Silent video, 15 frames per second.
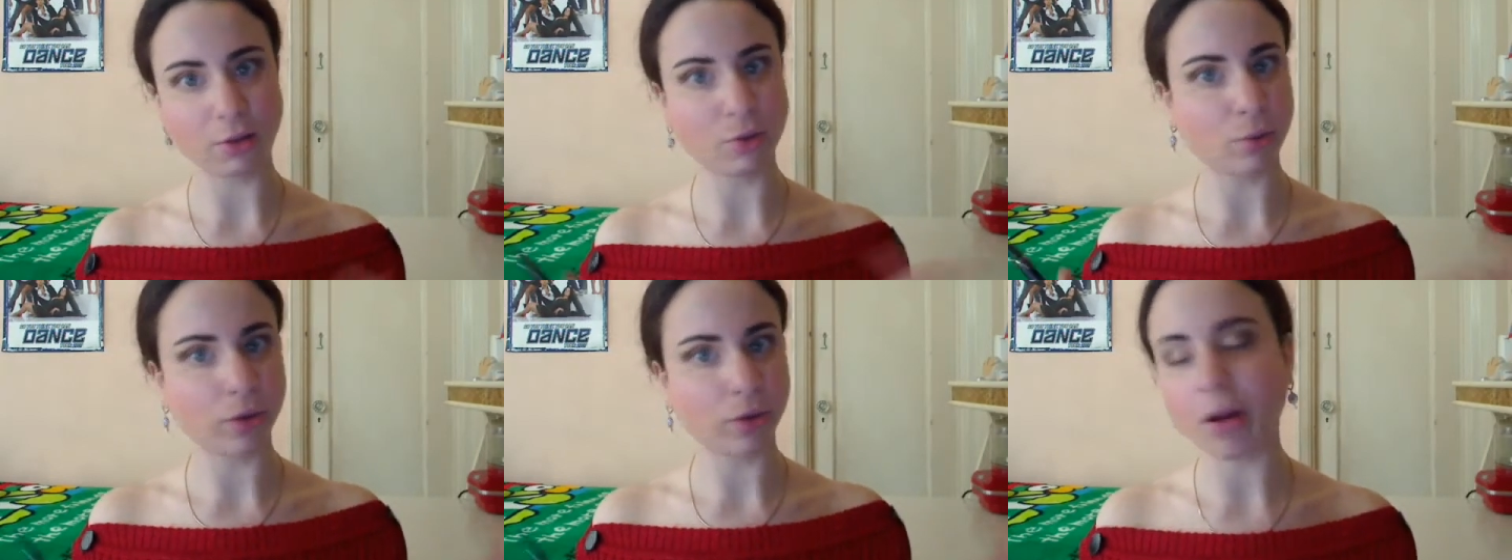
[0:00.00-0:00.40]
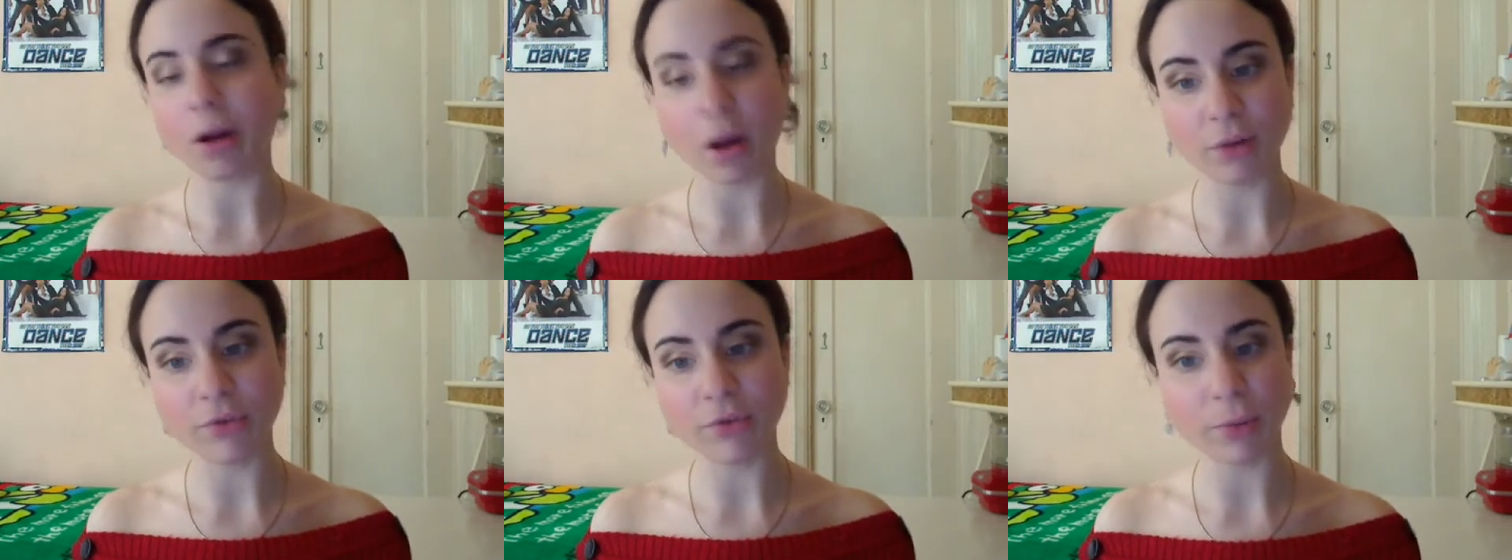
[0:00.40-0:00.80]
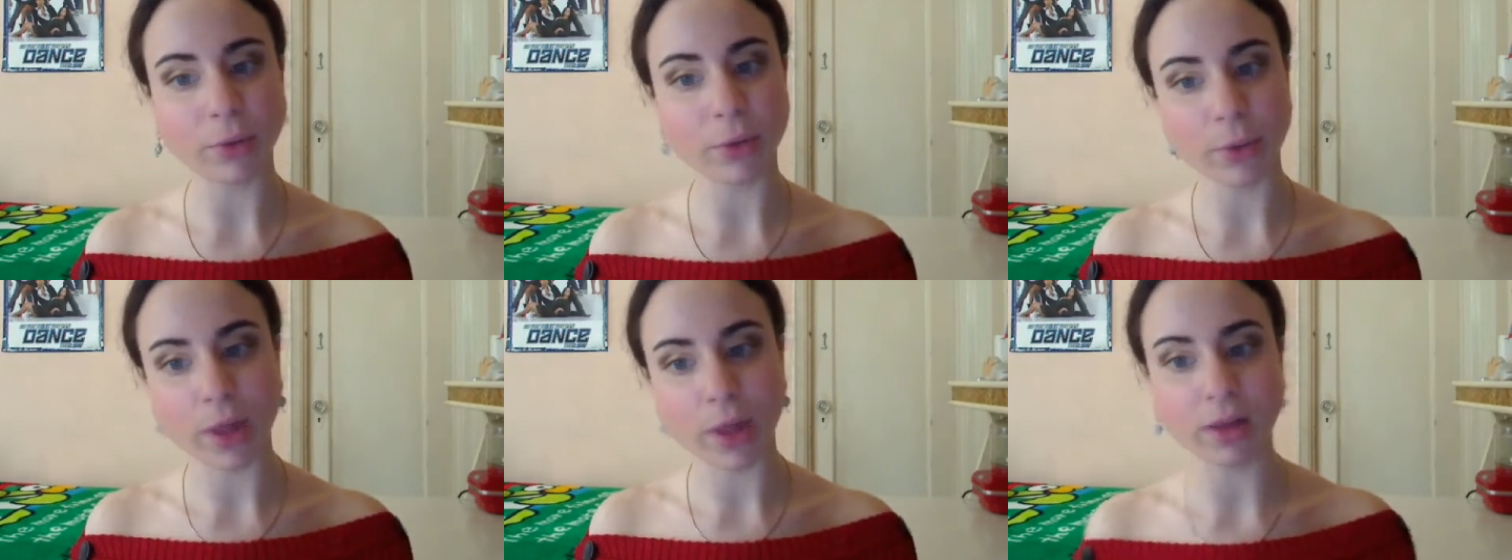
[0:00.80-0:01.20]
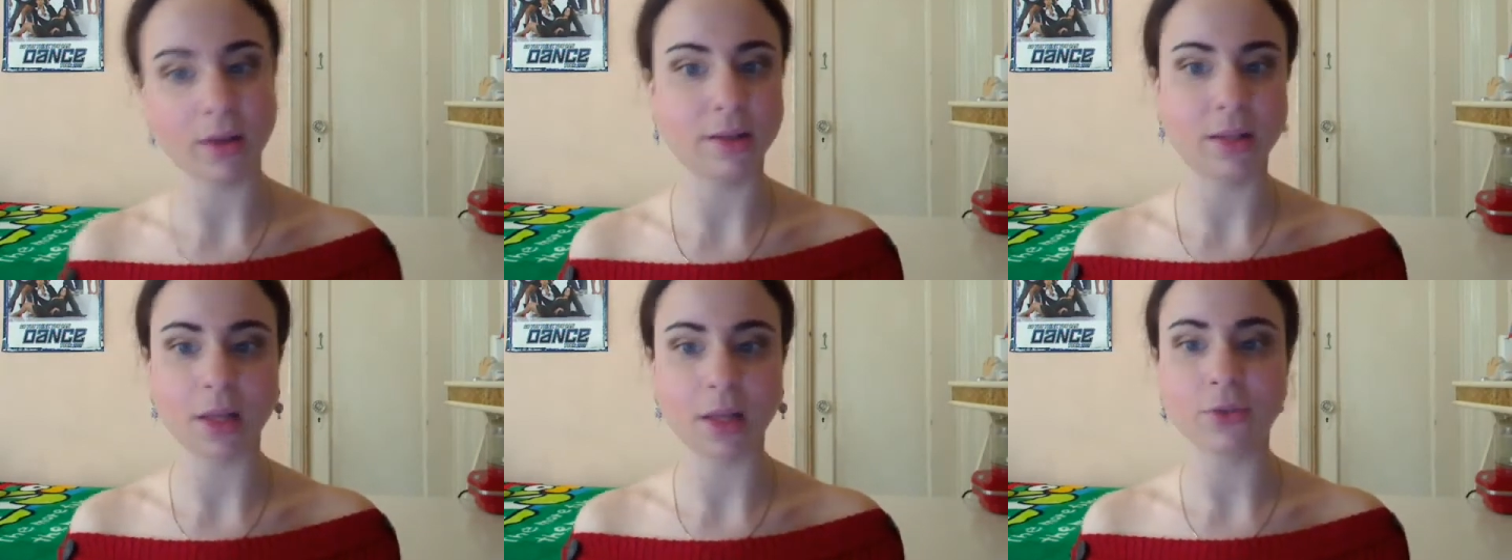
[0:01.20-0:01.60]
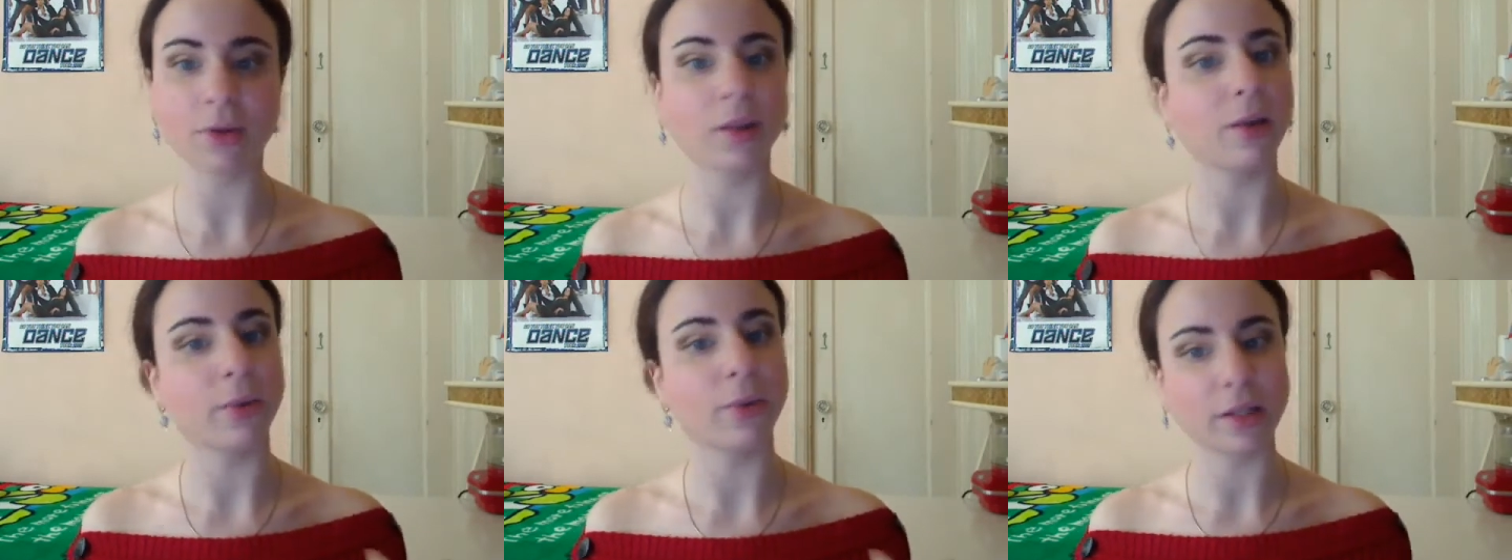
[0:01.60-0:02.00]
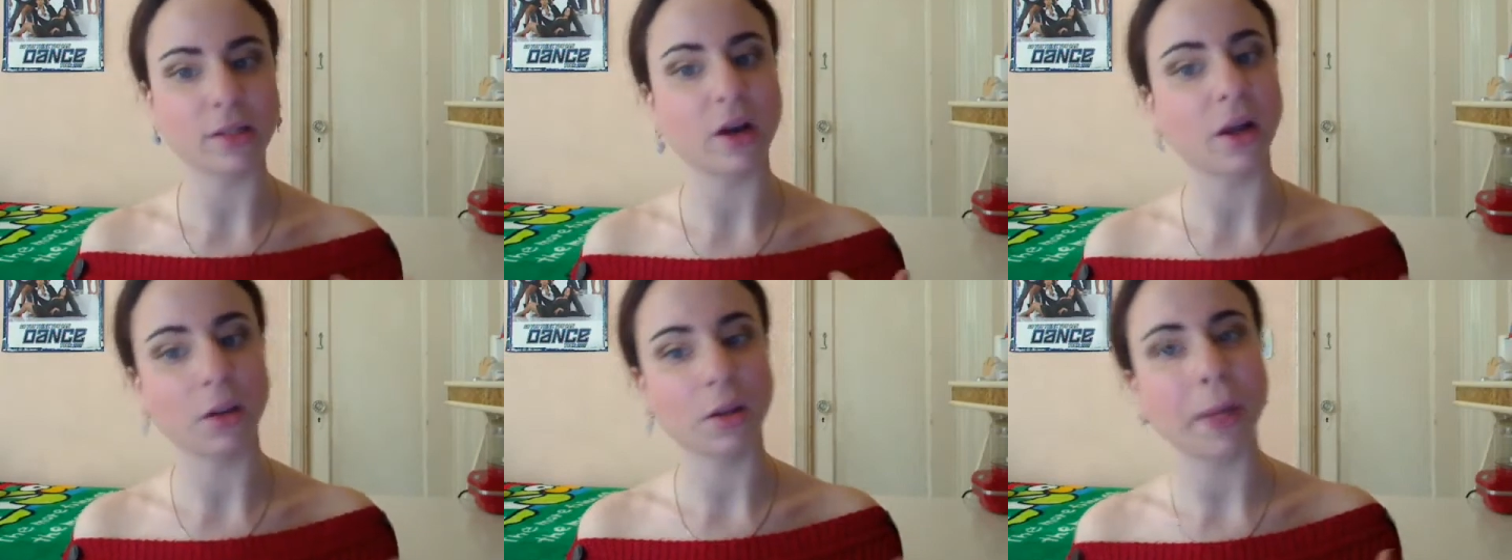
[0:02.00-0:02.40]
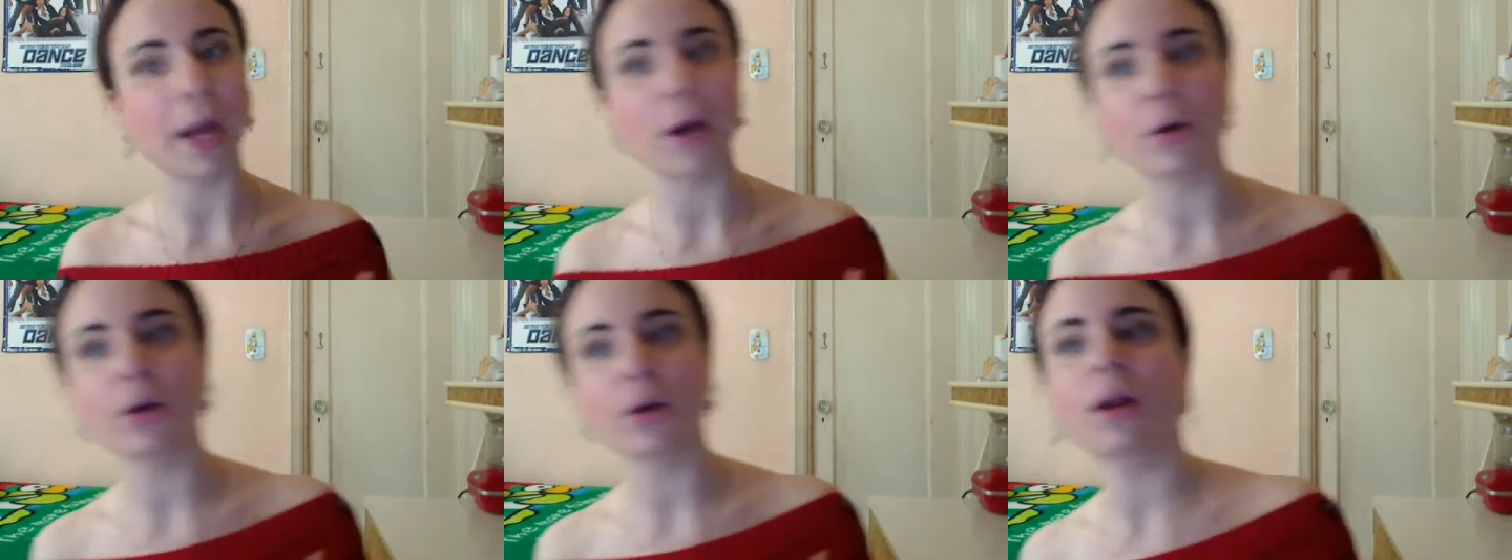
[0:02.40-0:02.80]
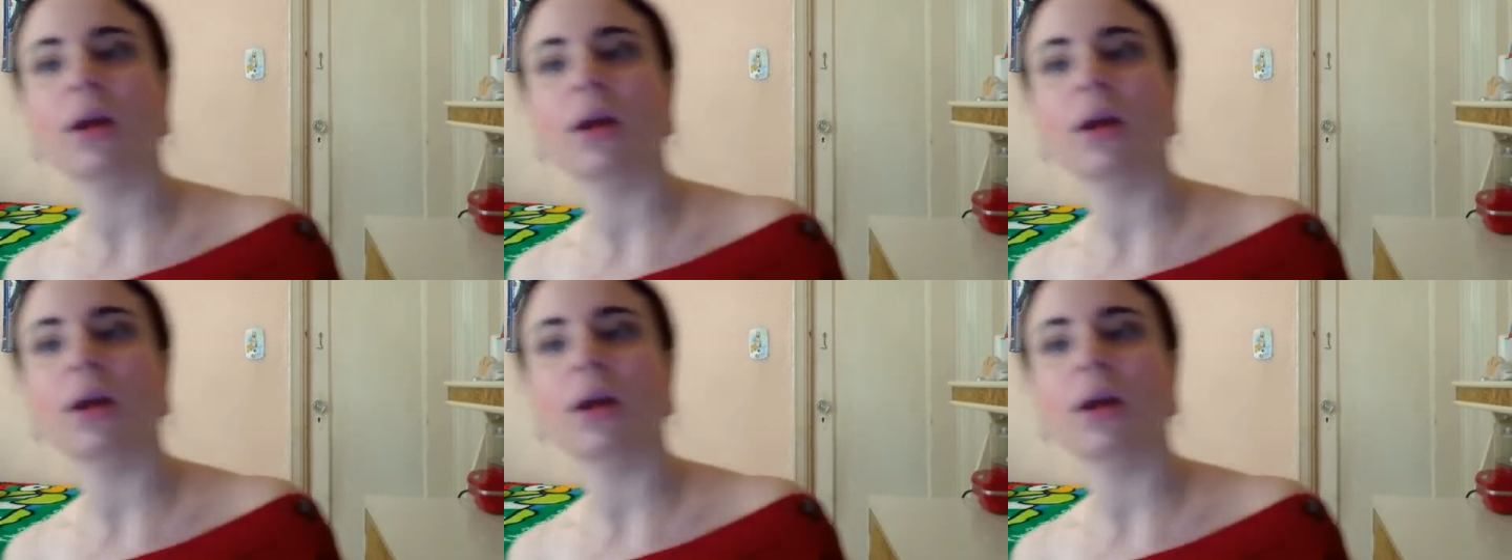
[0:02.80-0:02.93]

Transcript: Use what you're comfortable with, because that's really what it's all about.